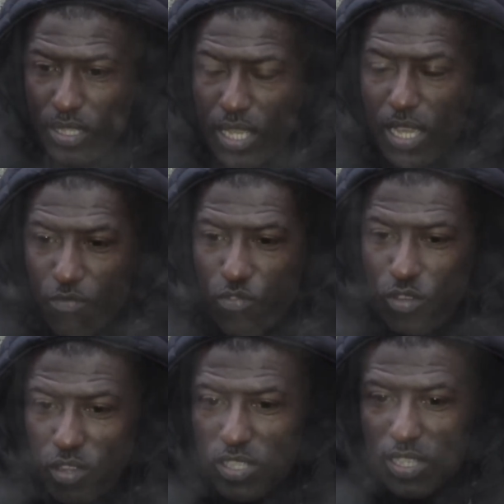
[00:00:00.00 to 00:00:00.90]
So yeah,
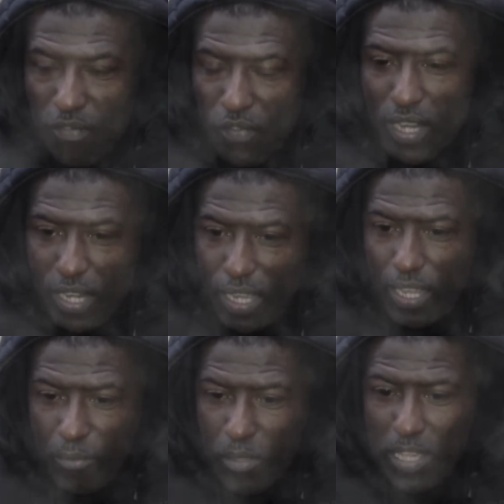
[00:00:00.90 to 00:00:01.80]
Rude Lots,
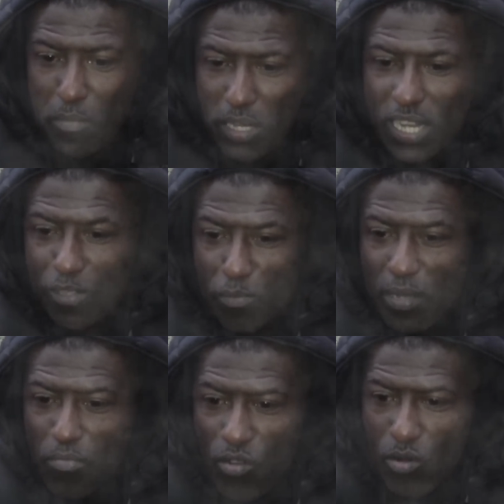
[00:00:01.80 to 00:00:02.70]
definitely, you get me, that's
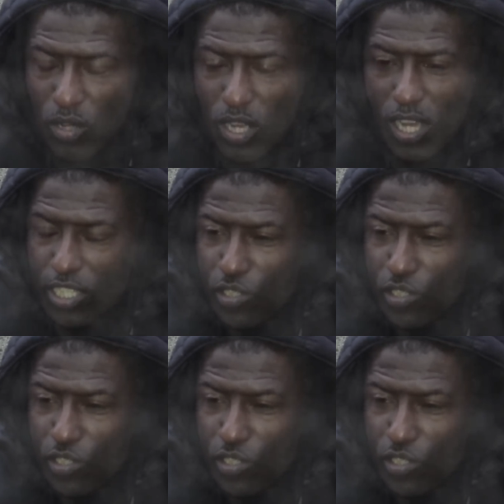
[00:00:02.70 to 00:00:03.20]
big bro, 100%.